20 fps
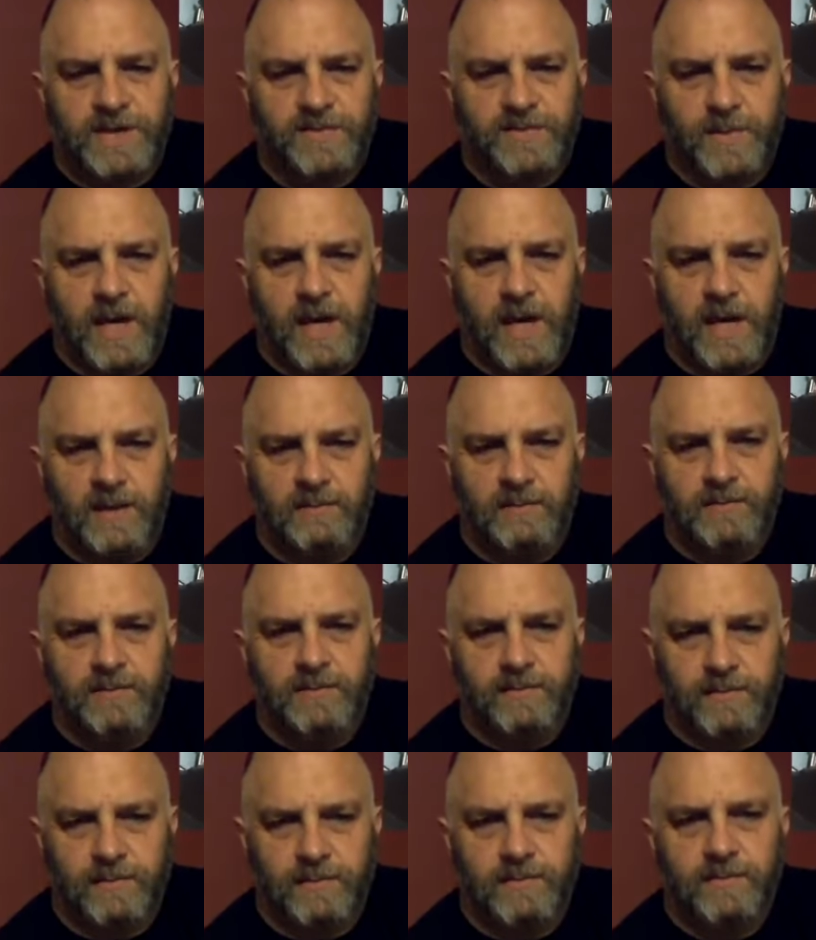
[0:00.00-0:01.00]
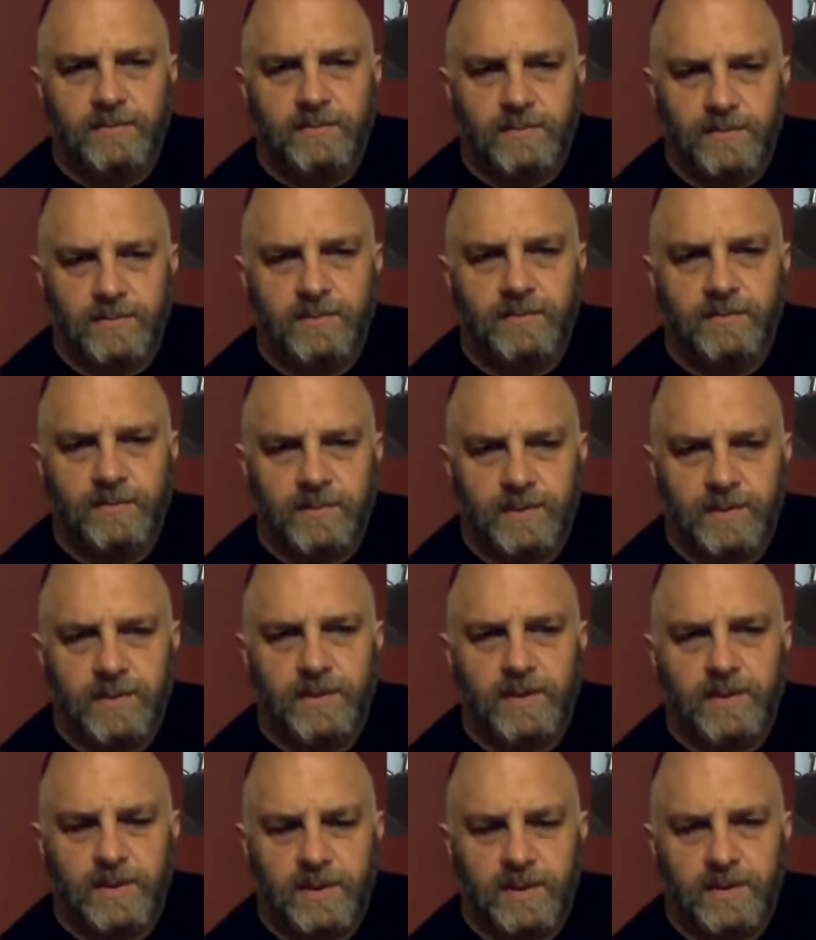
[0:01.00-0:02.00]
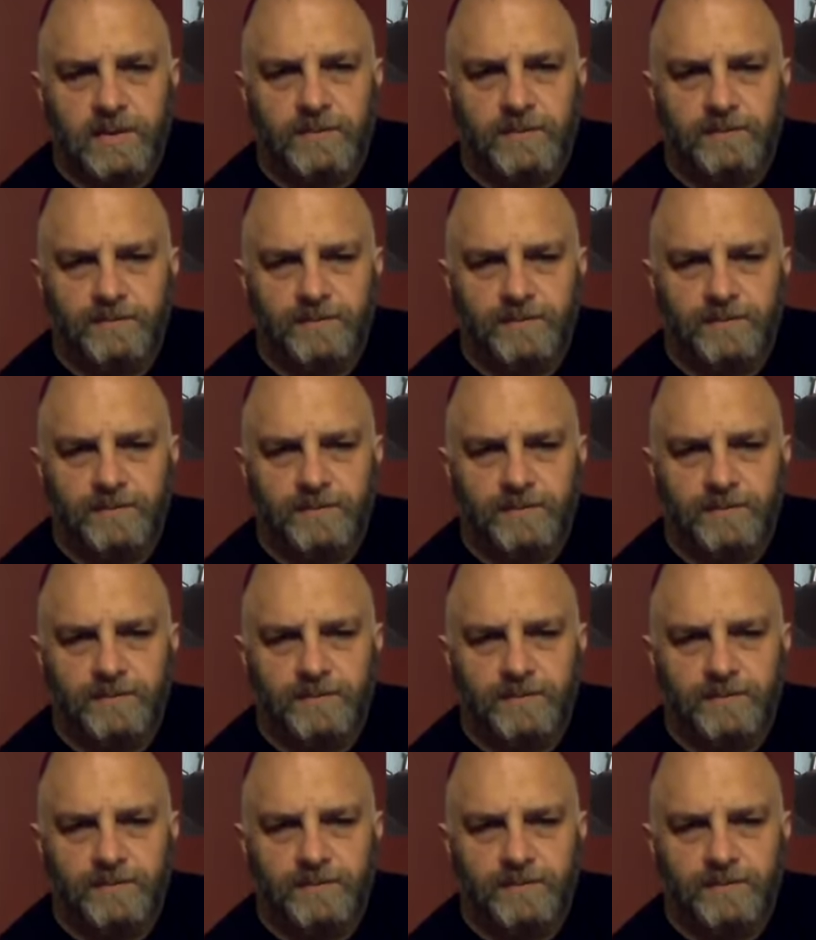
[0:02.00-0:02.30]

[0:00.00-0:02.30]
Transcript: Thanks, everybody who tuned in. We'll talk soon.